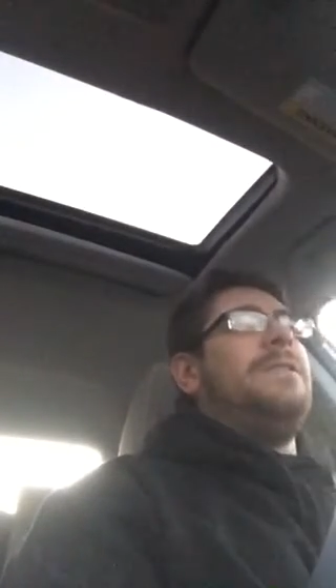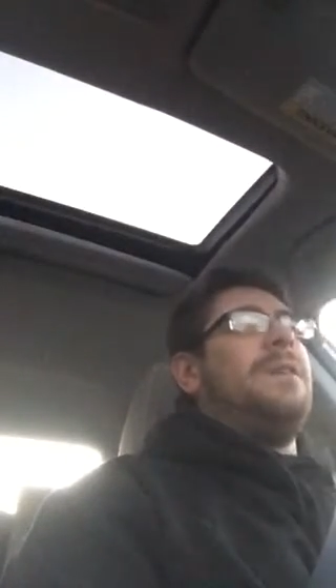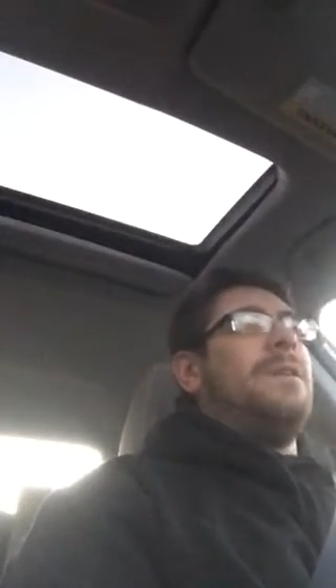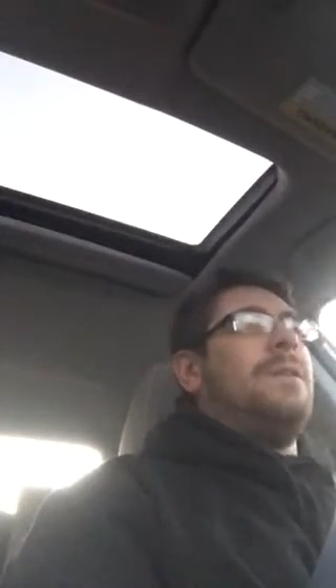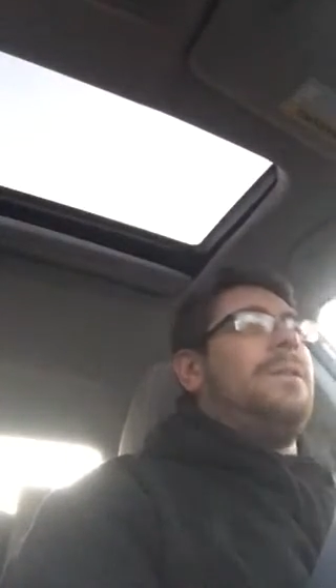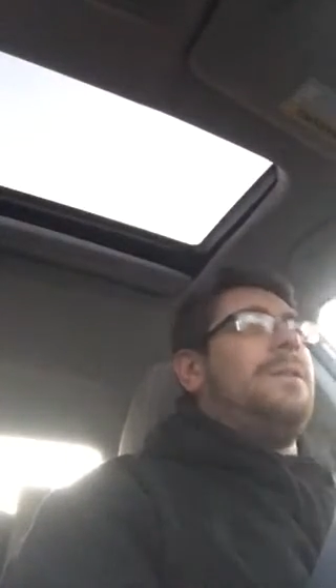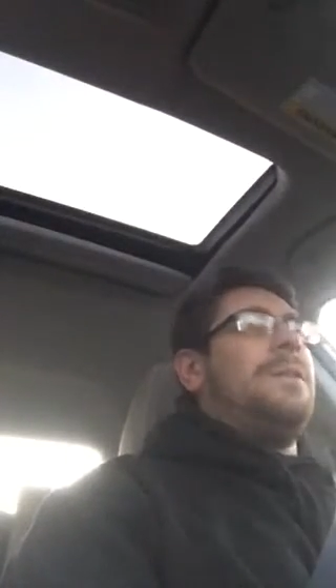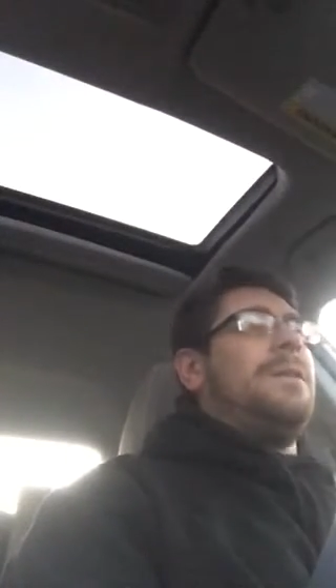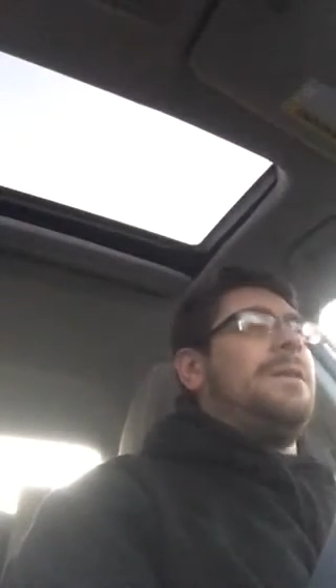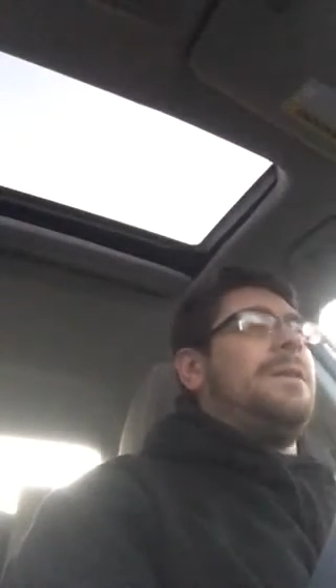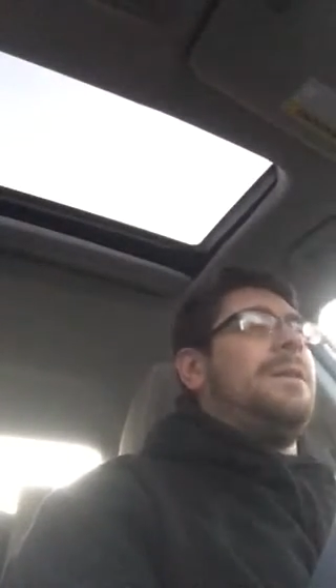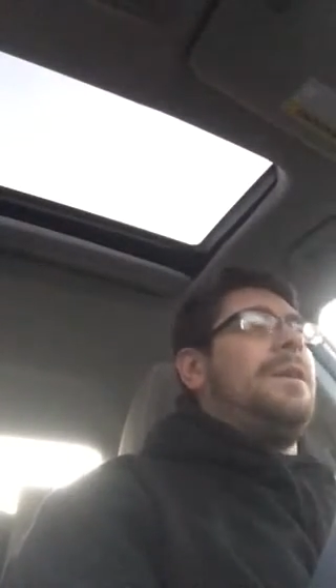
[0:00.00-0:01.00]
dealer,
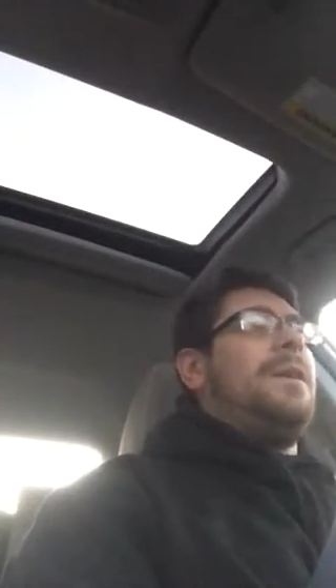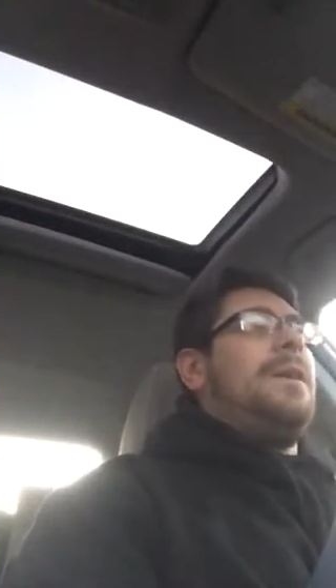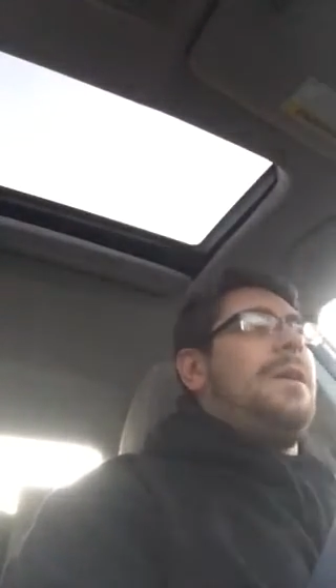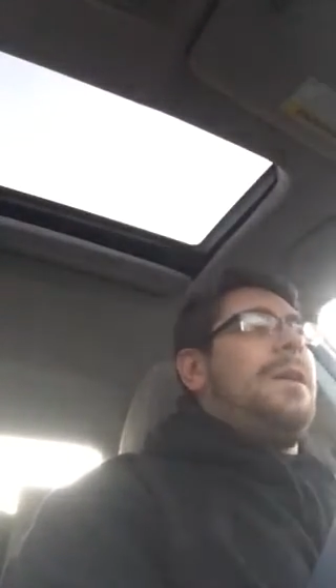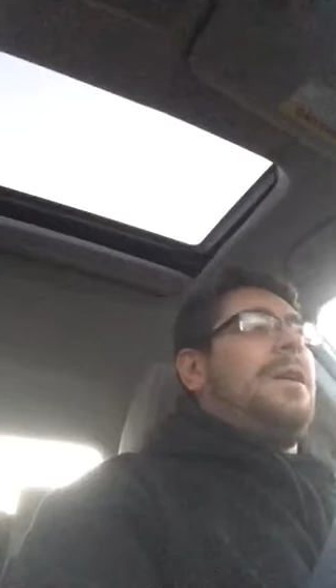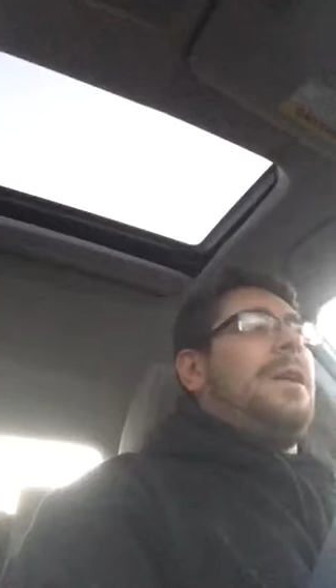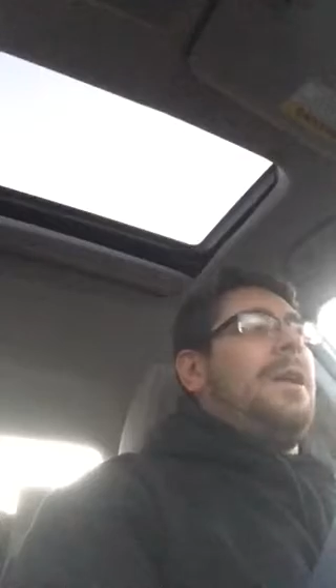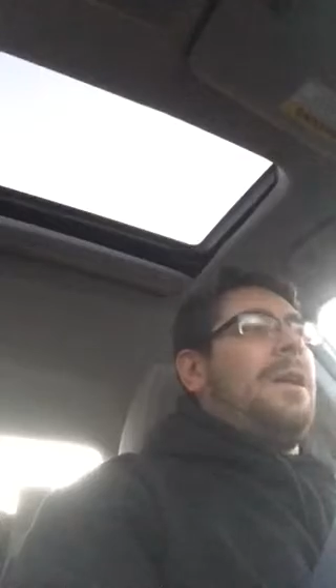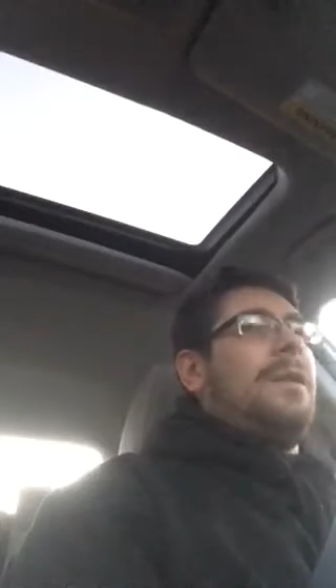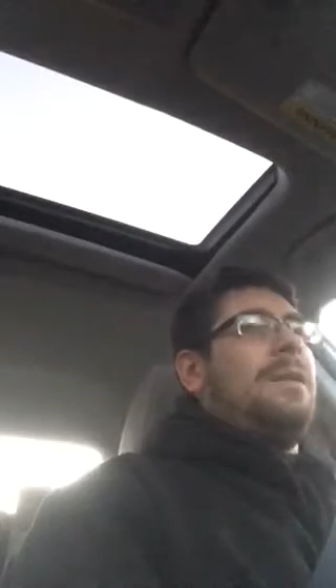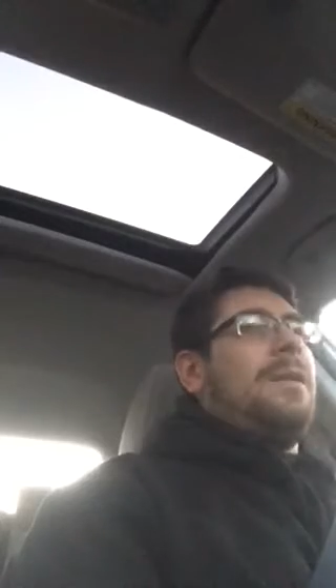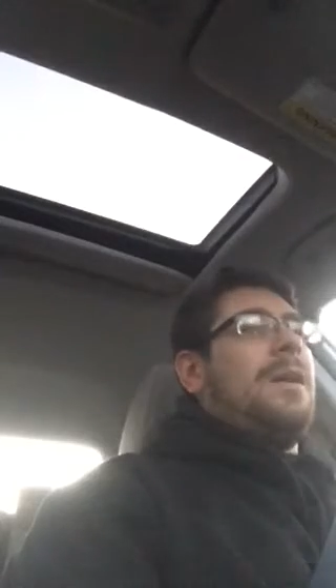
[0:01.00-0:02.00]

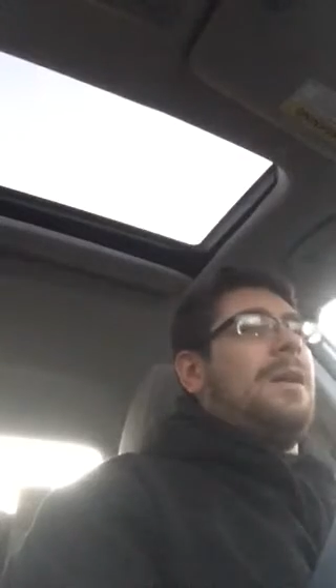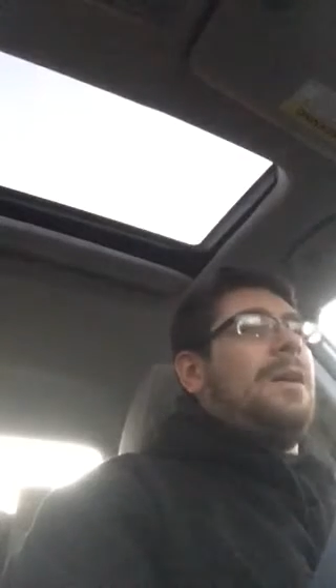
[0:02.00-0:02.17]
and